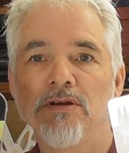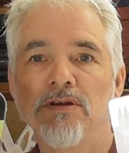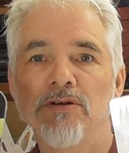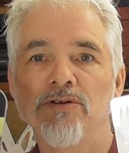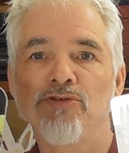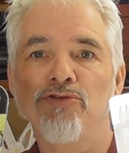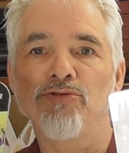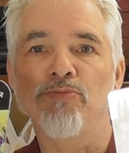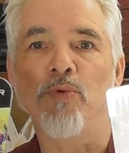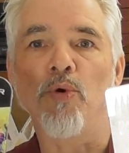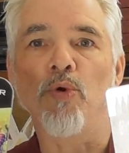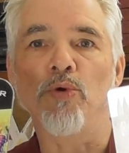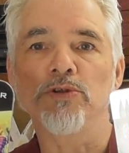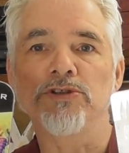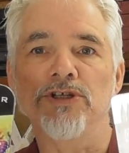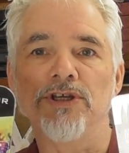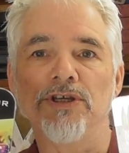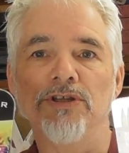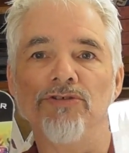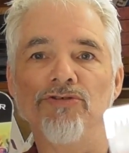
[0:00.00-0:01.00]
small
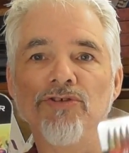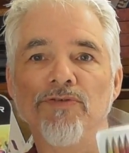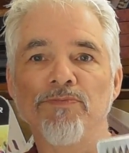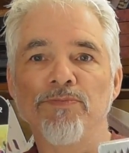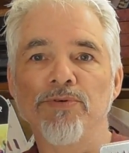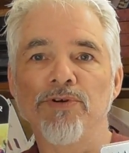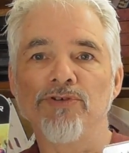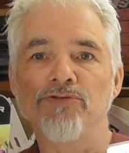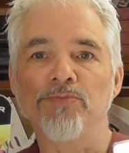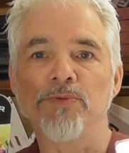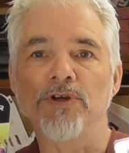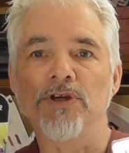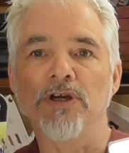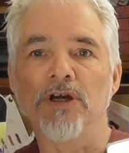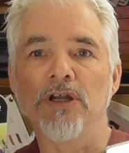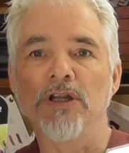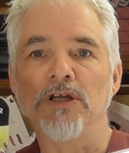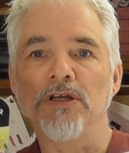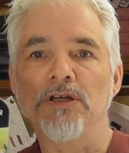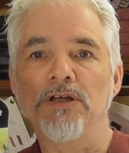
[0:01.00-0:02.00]
tins of
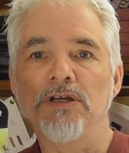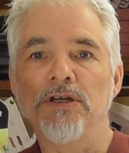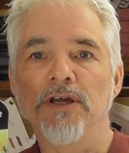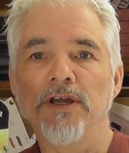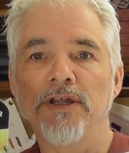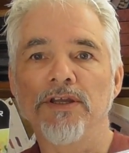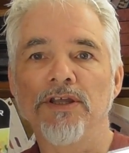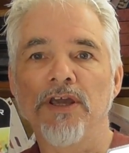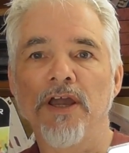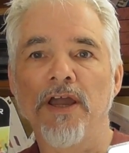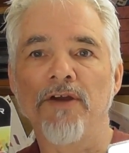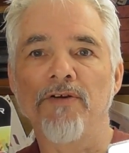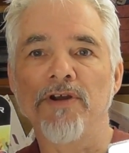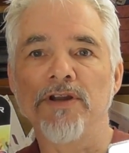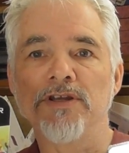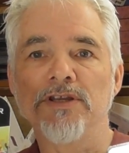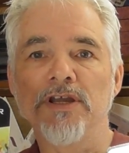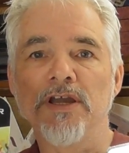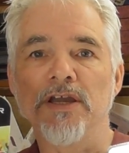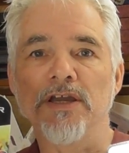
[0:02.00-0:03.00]
Prismacolor and
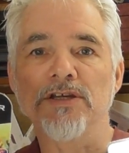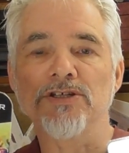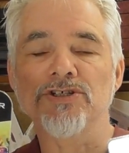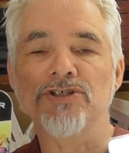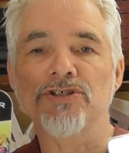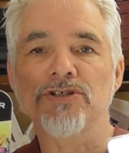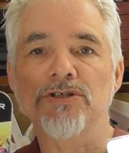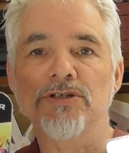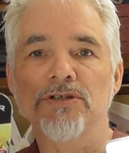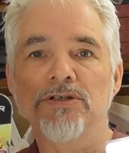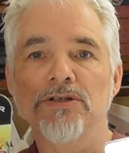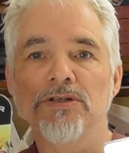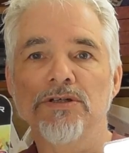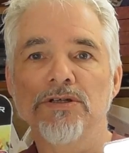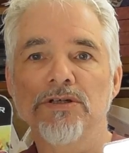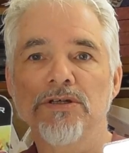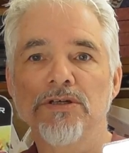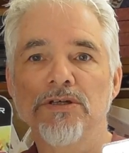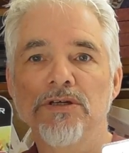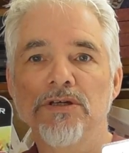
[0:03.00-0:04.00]
Caran d'Ache.
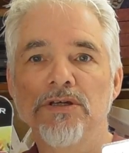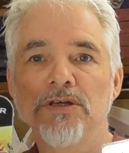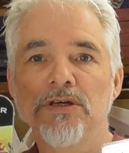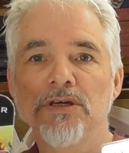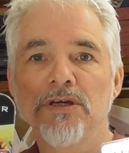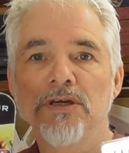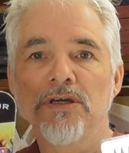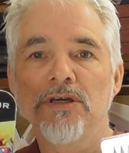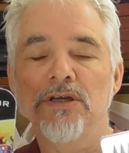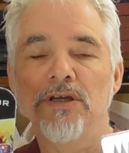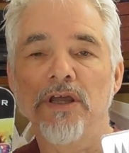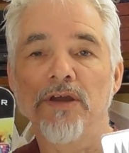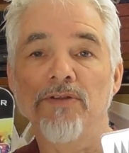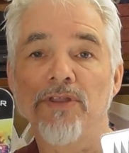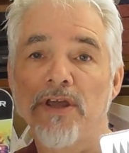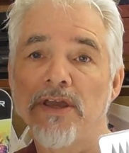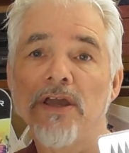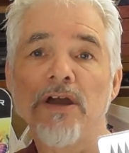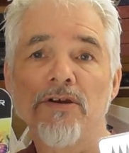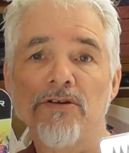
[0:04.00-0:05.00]
Now
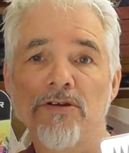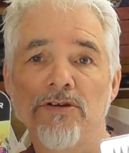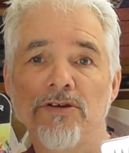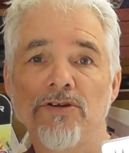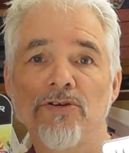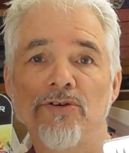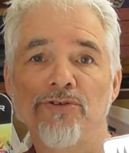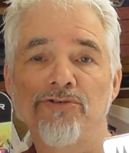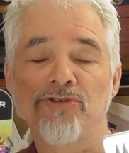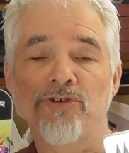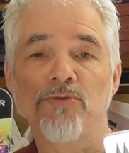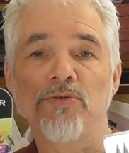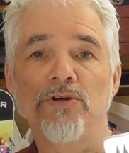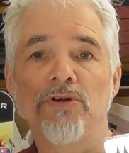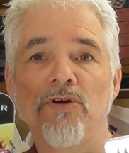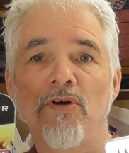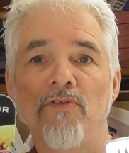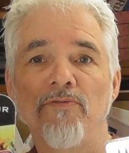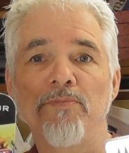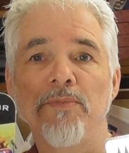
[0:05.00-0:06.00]
they are going to cost you a
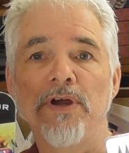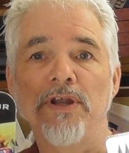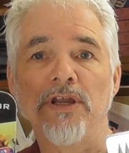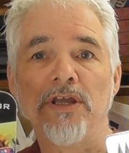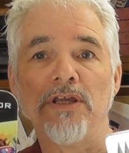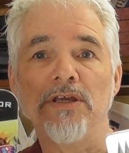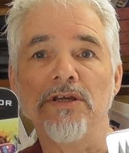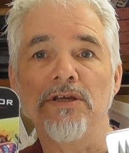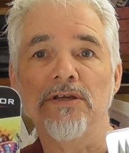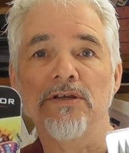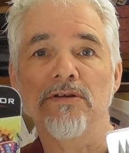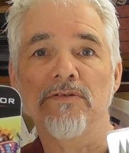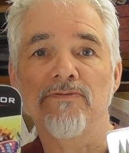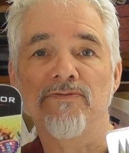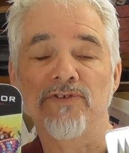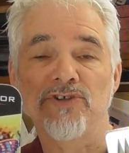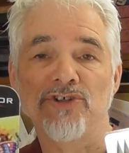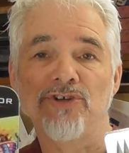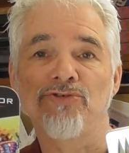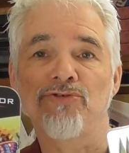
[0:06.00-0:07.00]
lot of money
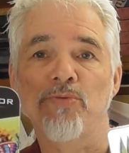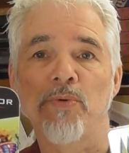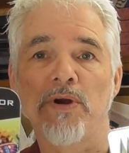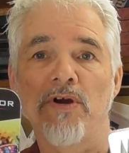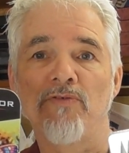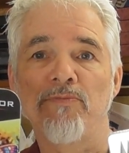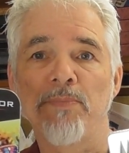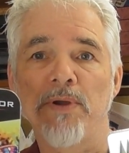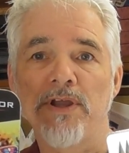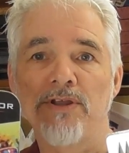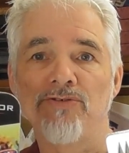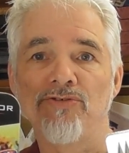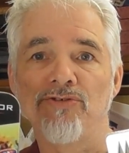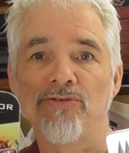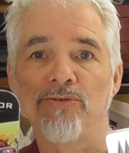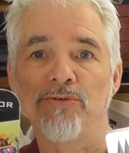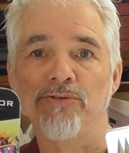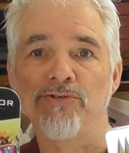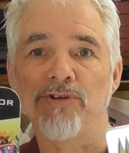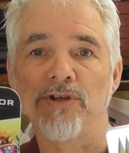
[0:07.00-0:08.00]
for just 12
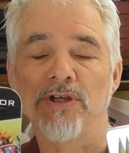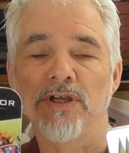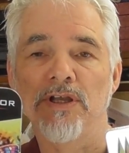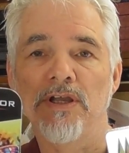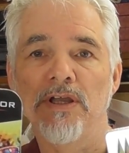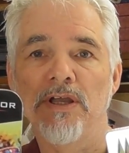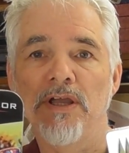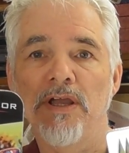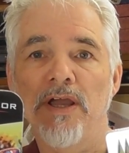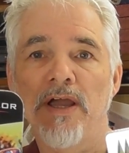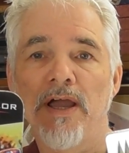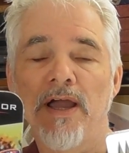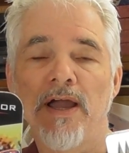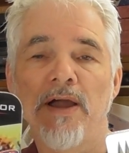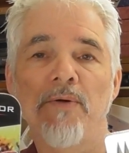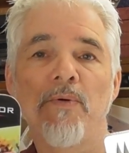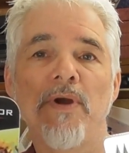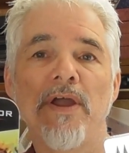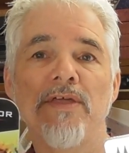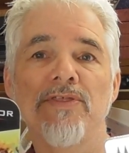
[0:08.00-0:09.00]
pencils.
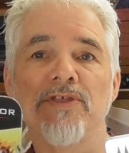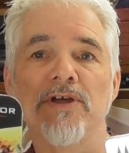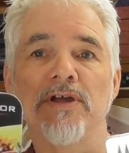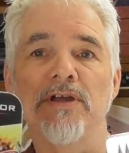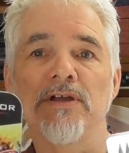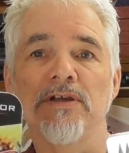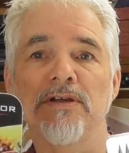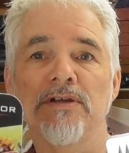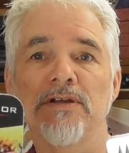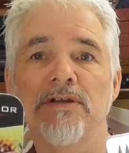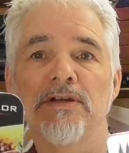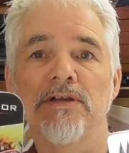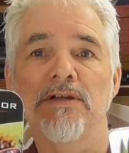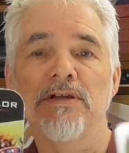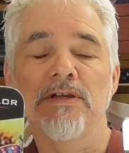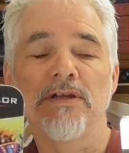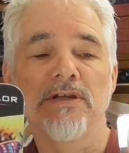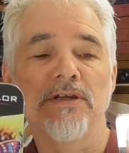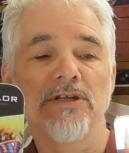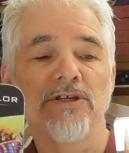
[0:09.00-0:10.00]
However,
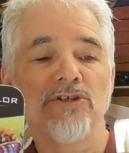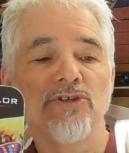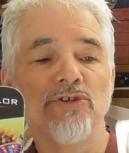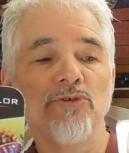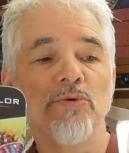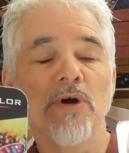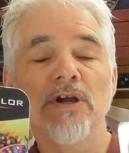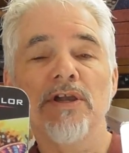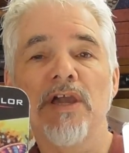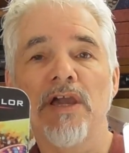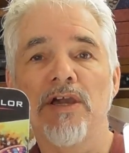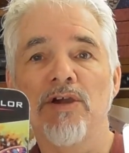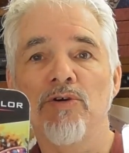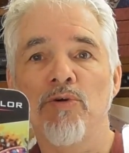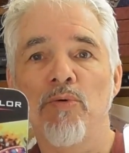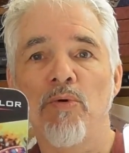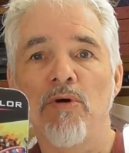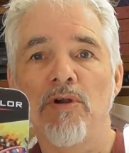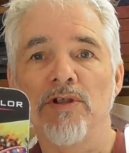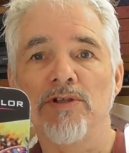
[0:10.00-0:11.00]
you are getting
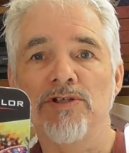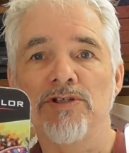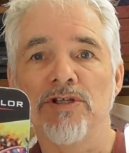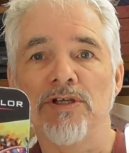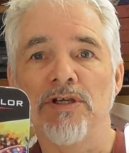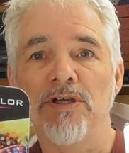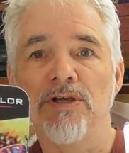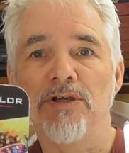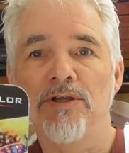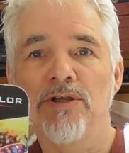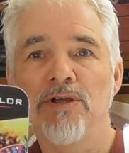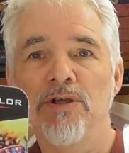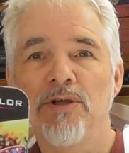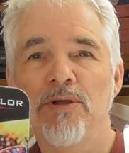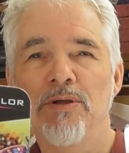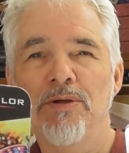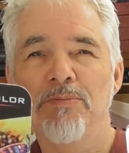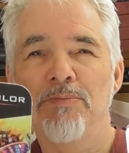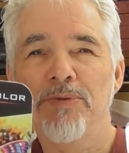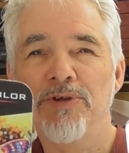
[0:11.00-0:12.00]
quality,
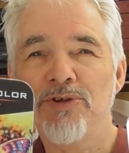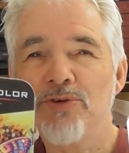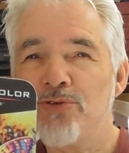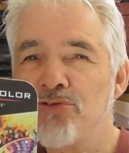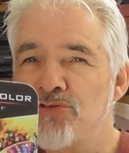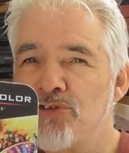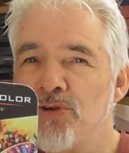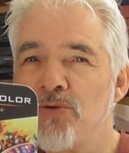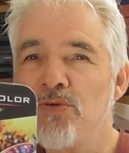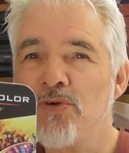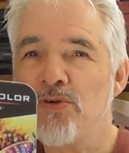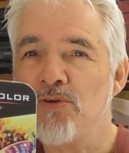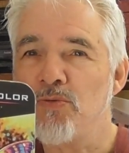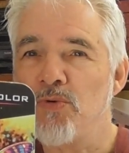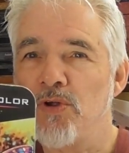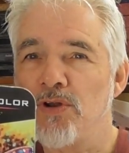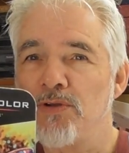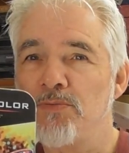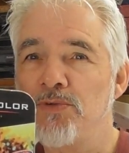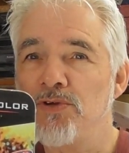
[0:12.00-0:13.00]
but you're soon going to
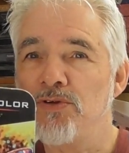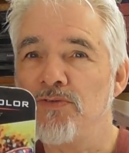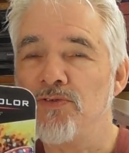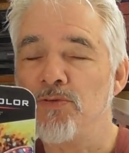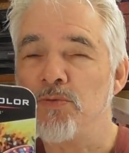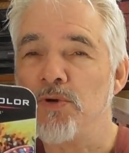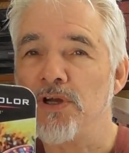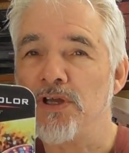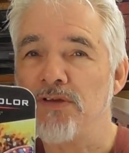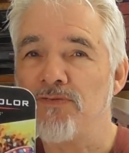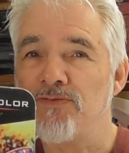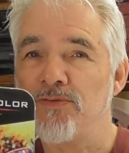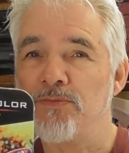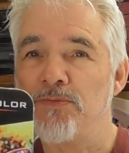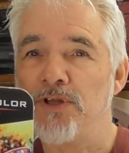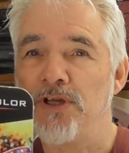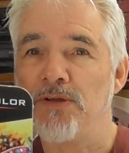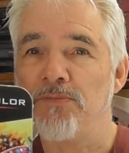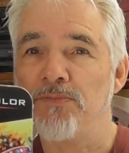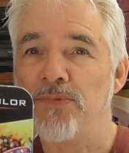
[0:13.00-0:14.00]
want to move away from
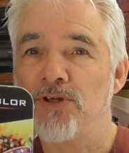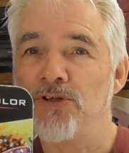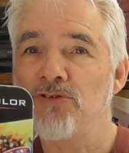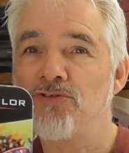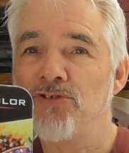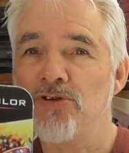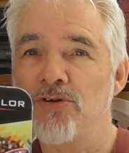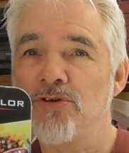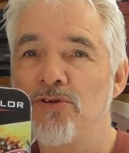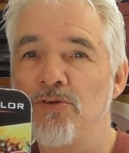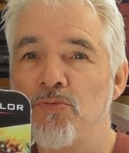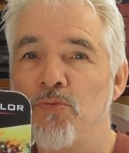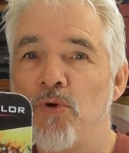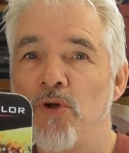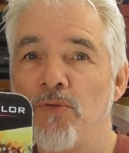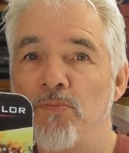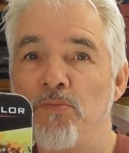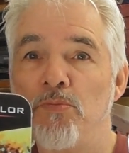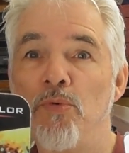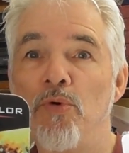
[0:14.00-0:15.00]
them because you're going to
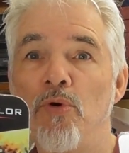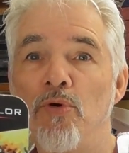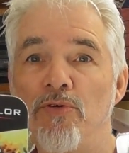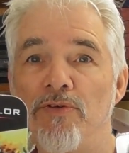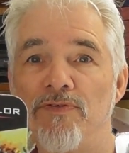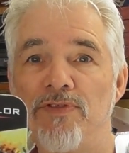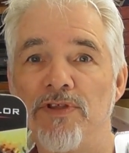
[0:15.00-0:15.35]
want more of